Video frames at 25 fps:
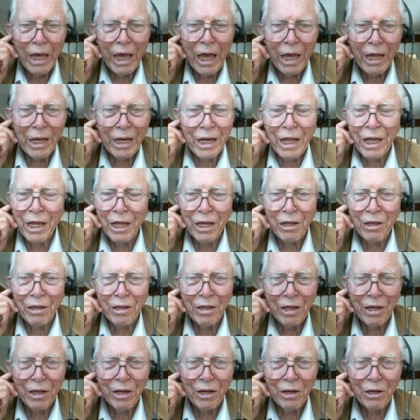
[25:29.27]
And uh,
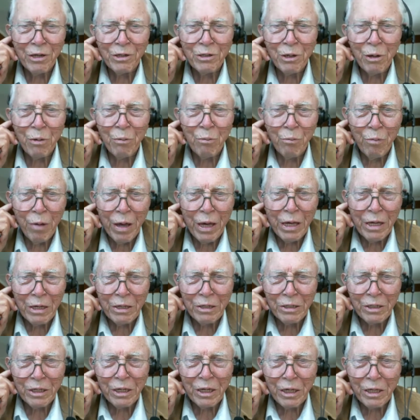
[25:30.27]
it is
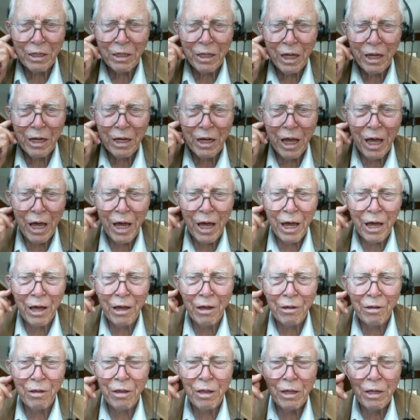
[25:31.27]
amazing that
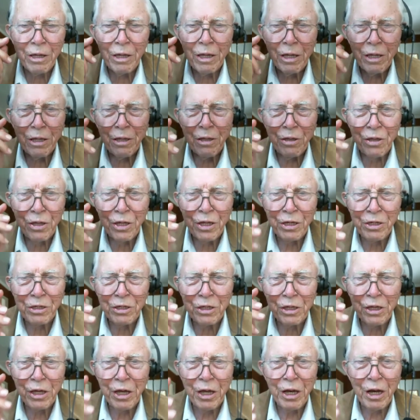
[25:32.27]
how
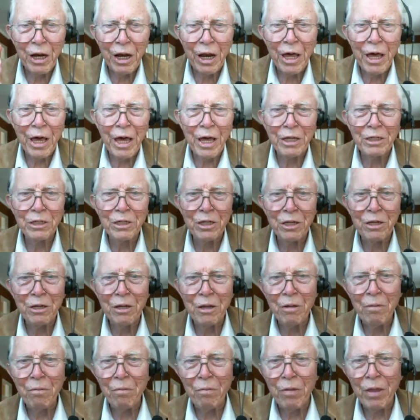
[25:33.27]
this can last
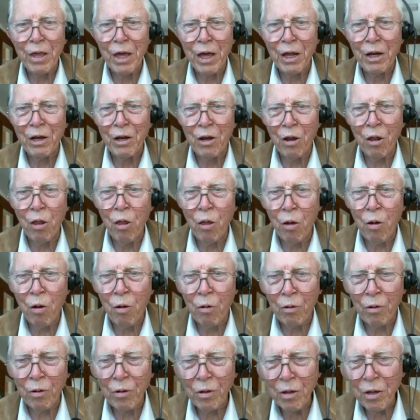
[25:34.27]
that
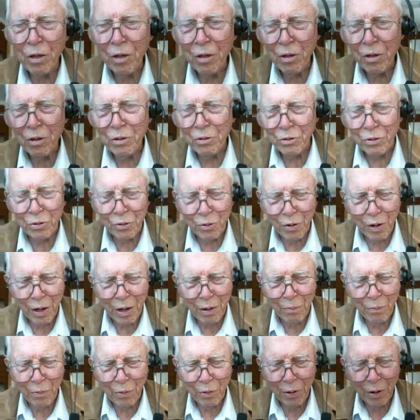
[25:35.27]
long. So
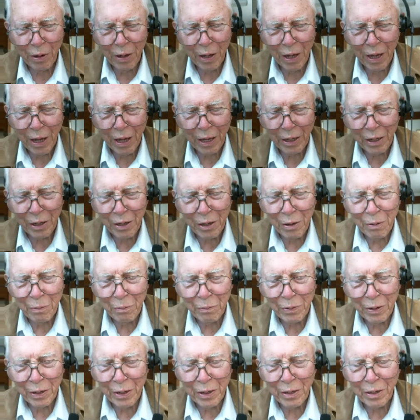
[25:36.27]
I'm going to hang
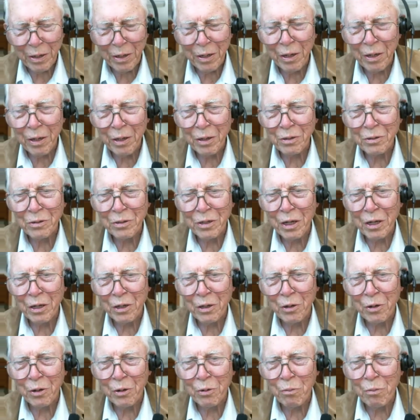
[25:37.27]
up and uh,
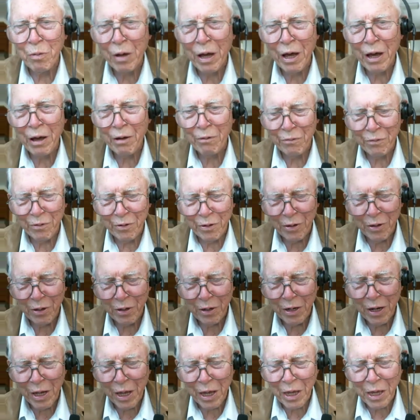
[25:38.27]
say goodbye for
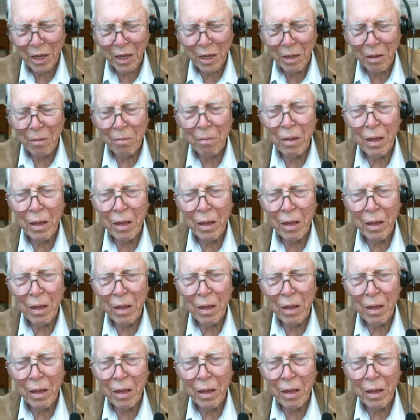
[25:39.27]
the day.